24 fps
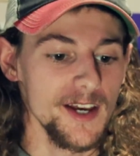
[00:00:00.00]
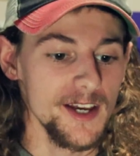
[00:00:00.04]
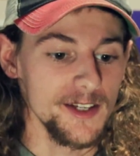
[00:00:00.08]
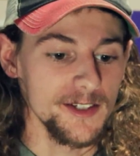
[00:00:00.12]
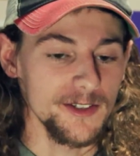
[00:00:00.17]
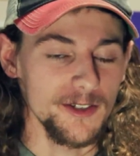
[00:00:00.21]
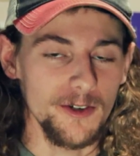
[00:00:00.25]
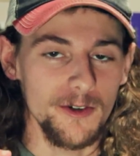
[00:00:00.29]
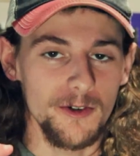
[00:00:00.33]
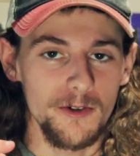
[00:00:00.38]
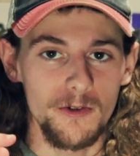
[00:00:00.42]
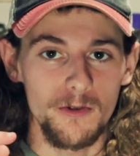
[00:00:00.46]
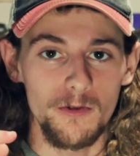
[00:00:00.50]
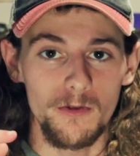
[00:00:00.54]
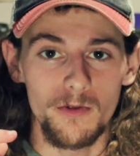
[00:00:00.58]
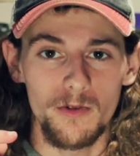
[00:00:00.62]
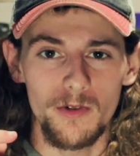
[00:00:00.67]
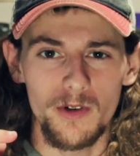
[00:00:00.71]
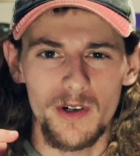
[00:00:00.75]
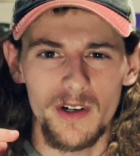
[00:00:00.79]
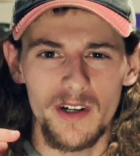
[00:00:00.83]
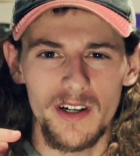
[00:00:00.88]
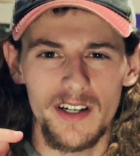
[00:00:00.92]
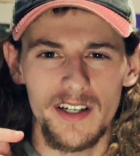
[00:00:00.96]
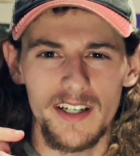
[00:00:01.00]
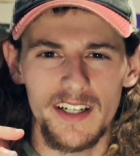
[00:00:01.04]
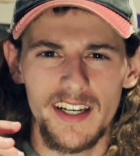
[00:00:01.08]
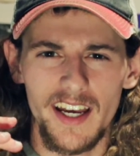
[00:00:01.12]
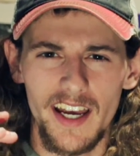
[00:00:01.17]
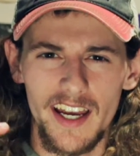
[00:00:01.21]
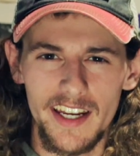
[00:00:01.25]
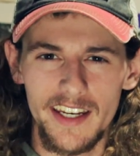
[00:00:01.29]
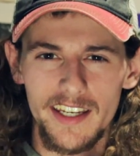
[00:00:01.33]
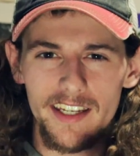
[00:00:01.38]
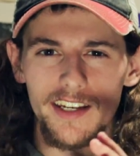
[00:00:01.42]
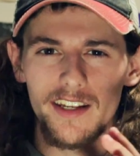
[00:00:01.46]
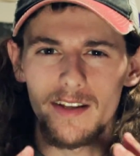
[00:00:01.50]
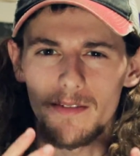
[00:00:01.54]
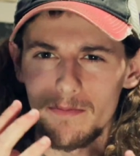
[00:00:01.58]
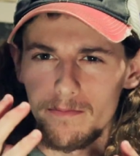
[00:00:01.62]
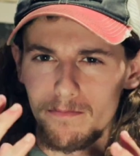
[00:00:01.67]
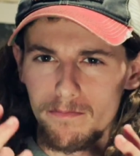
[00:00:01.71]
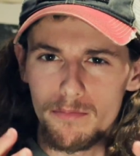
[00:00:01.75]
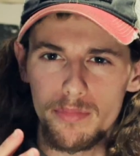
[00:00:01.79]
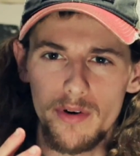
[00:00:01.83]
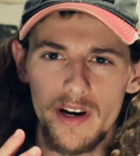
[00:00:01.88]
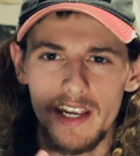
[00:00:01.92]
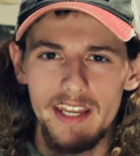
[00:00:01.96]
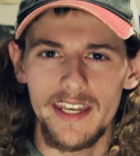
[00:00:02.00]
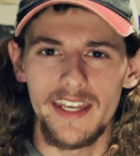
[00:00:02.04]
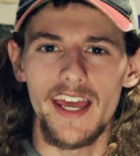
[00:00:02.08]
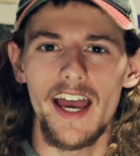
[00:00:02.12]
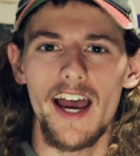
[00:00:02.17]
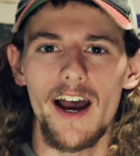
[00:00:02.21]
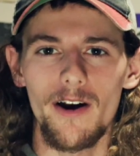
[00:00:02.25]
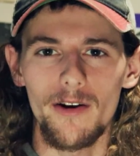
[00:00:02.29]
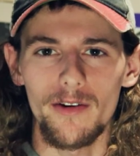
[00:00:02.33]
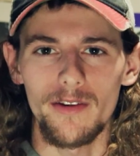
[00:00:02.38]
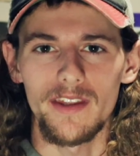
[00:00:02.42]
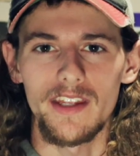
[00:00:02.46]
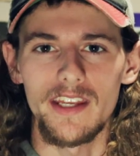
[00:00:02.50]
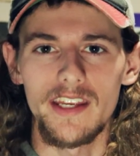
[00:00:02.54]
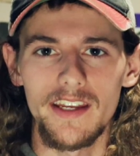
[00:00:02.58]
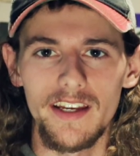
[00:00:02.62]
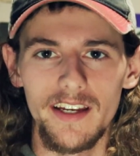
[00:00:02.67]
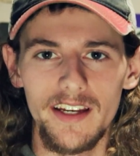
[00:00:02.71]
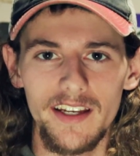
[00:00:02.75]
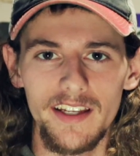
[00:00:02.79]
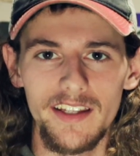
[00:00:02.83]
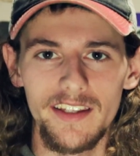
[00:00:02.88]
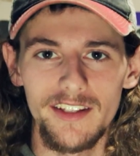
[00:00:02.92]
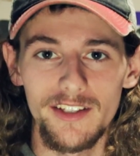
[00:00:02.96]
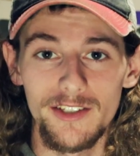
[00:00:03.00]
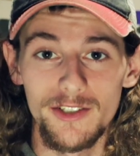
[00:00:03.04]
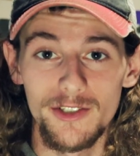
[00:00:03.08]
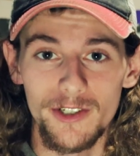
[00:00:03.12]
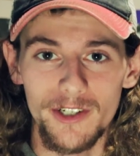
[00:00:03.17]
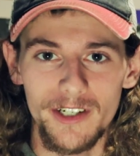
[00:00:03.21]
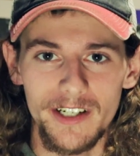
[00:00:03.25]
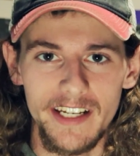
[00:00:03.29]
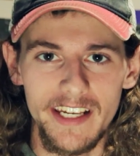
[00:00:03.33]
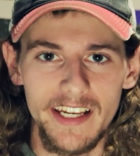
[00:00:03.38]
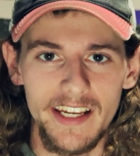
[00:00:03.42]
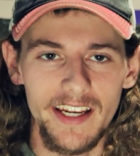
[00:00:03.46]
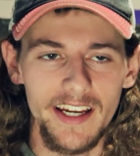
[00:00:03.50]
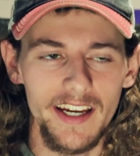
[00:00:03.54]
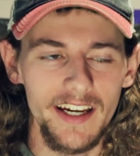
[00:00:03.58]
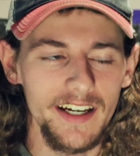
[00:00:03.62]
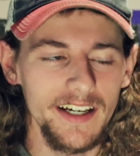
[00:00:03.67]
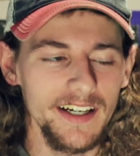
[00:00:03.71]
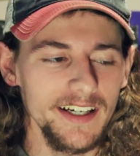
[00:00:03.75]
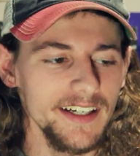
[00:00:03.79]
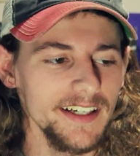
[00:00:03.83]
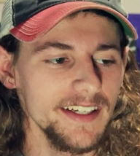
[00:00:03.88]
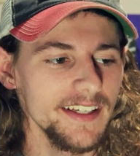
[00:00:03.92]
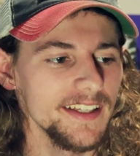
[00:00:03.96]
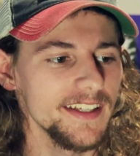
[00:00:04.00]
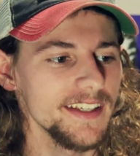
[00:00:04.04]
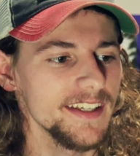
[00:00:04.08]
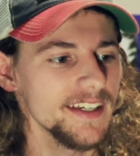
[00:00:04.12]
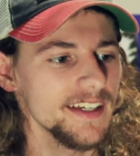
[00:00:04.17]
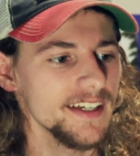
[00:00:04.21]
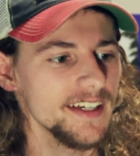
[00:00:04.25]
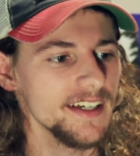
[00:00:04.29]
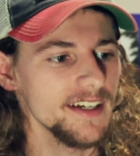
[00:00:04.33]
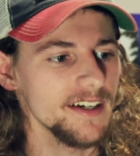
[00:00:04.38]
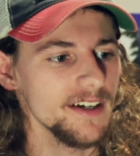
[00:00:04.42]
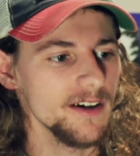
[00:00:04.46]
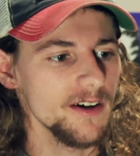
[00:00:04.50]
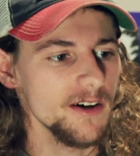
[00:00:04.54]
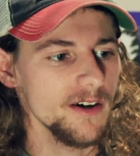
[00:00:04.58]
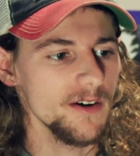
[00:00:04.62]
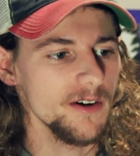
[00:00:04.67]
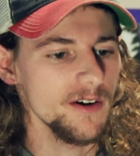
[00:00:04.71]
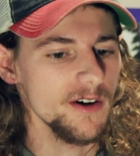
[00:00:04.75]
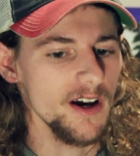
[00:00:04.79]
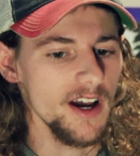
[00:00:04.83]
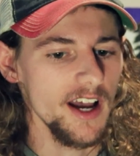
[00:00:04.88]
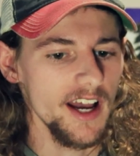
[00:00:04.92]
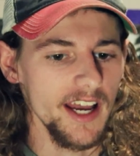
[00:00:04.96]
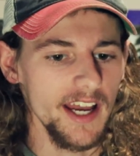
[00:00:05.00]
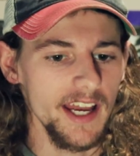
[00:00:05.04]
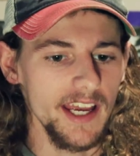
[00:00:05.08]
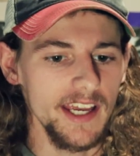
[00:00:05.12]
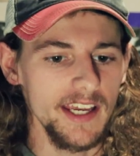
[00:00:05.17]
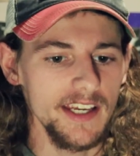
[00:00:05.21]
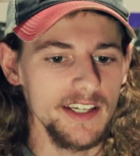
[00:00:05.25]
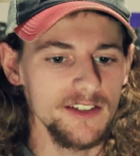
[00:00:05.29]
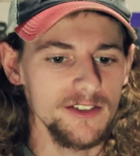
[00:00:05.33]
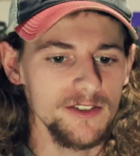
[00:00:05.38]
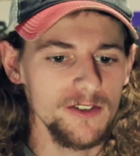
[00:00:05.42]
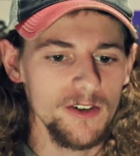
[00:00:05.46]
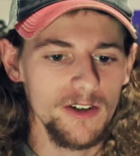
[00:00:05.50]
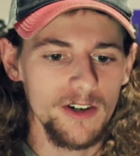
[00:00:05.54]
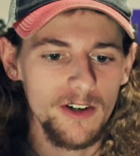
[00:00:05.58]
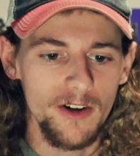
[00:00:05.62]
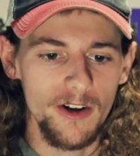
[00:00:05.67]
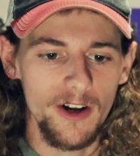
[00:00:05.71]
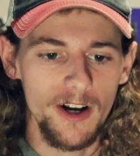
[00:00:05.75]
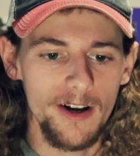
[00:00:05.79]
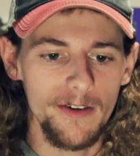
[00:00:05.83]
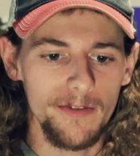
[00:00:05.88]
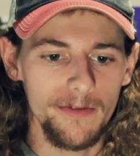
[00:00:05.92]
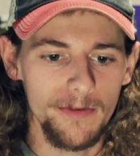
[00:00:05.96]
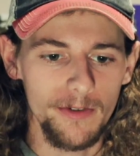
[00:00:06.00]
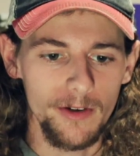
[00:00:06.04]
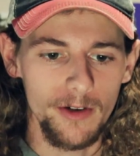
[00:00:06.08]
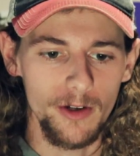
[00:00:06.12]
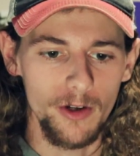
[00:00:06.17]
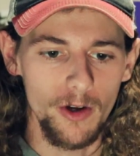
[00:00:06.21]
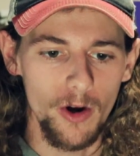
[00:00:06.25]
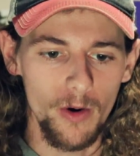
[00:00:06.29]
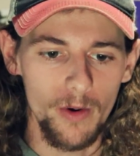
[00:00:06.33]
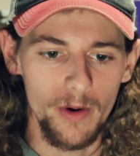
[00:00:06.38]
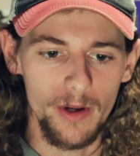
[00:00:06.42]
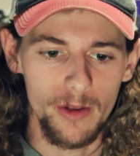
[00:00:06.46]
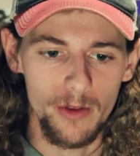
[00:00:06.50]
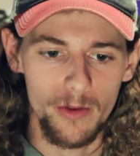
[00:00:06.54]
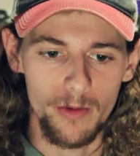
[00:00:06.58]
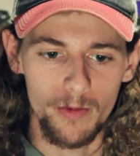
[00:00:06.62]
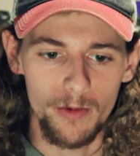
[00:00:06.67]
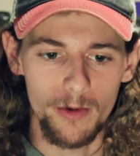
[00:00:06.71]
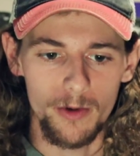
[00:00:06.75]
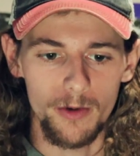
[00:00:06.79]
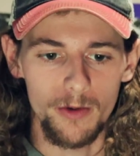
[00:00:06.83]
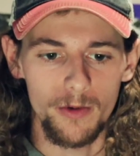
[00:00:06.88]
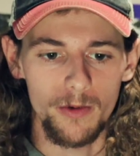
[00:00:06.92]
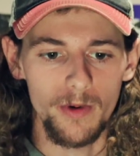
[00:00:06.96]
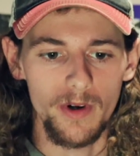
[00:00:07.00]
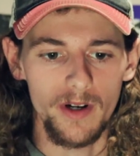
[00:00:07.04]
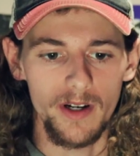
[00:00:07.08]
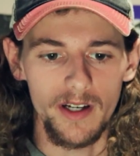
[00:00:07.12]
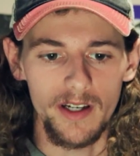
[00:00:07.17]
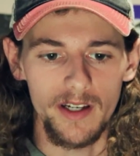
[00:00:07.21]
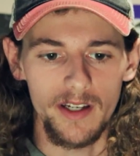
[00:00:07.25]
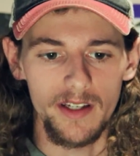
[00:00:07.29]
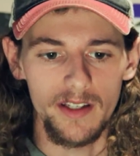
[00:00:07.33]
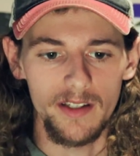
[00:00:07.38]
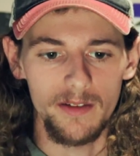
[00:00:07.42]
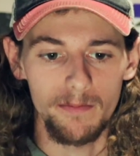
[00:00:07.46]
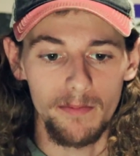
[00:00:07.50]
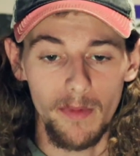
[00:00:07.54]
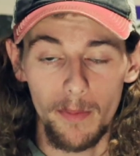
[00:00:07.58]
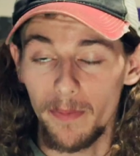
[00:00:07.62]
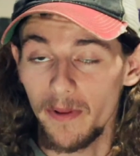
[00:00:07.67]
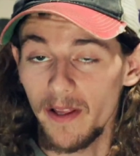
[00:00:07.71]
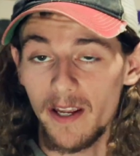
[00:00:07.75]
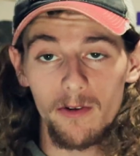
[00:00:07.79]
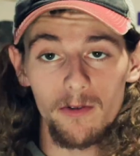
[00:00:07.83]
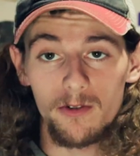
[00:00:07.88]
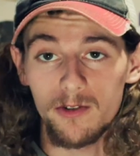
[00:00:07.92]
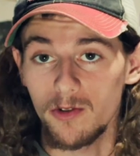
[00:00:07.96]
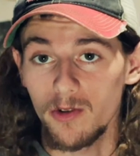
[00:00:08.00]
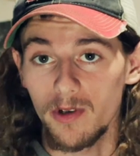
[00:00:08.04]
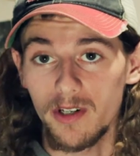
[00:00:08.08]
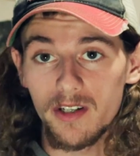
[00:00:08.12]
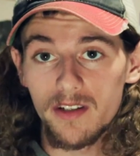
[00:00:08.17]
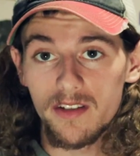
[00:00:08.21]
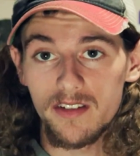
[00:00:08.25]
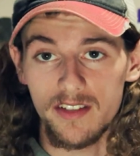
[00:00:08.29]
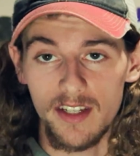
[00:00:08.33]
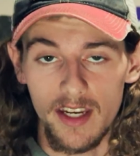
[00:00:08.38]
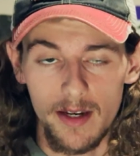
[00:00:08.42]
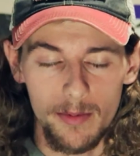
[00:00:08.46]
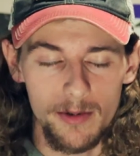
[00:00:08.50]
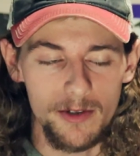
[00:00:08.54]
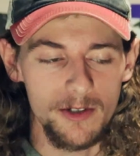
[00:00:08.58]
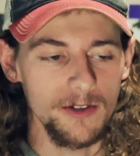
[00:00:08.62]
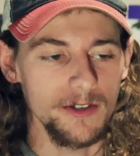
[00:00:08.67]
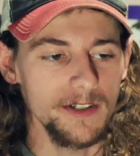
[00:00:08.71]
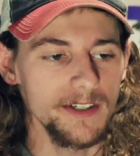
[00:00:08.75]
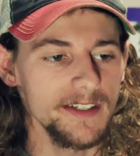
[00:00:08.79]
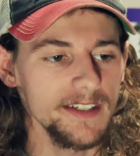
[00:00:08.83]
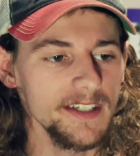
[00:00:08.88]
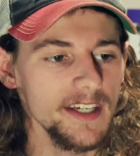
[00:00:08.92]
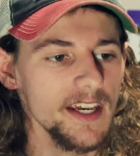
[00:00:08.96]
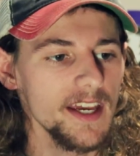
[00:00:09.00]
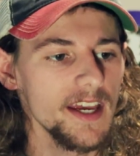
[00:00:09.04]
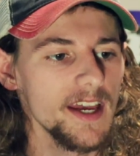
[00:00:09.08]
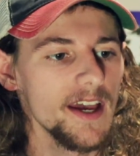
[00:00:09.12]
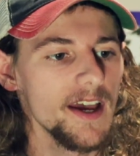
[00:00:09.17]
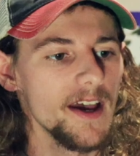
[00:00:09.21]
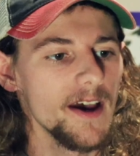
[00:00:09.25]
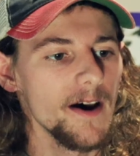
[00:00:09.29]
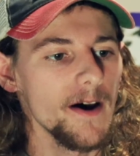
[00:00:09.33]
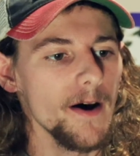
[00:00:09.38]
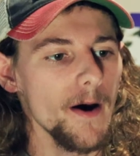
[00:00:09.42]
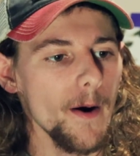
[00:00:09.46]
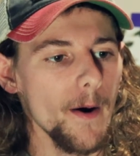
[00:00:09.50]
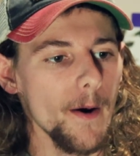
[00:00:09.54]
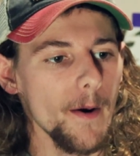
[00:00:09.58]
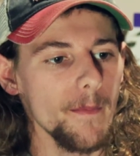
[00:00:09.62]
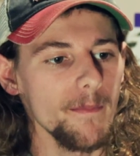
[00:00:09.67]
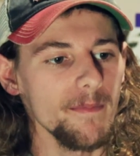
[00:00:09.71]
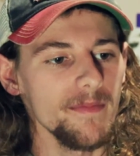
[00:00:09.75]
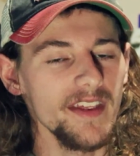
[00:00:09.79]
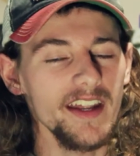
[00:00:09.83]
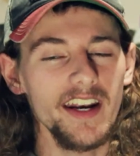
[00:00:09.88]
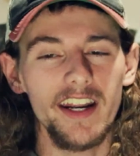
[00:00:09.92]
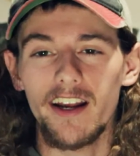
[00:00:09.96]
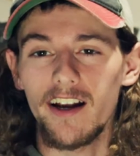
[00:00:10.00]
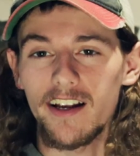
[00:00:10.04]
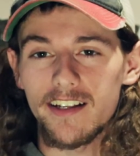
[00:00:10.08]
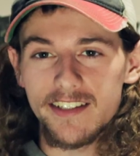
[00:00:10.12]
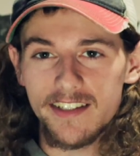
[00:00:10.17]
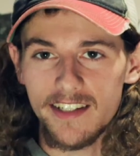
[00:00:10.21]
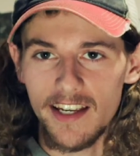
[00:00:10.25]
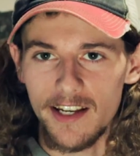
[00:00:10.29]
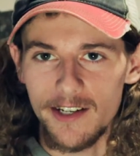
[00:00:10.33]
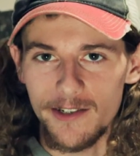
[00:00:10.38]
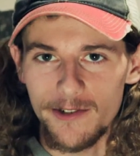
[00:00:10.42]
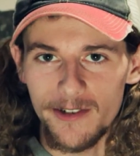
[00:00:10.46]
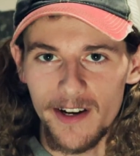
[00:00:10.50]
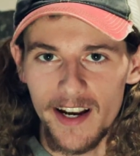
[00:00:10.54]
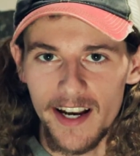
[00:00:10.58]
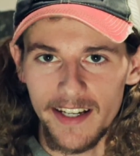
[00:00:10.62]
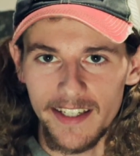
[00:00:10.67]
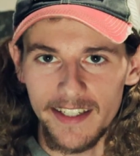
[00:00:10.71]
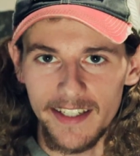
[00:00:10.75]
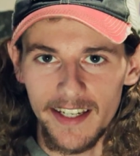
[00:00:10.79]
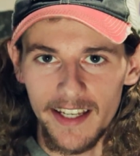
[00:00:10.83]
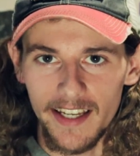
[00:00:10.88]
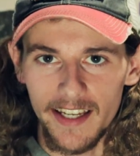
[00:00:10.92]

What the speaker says: So kind of to break down the journey, I started off going through, my plan was going to the cypress trees. Then I got sidetracked.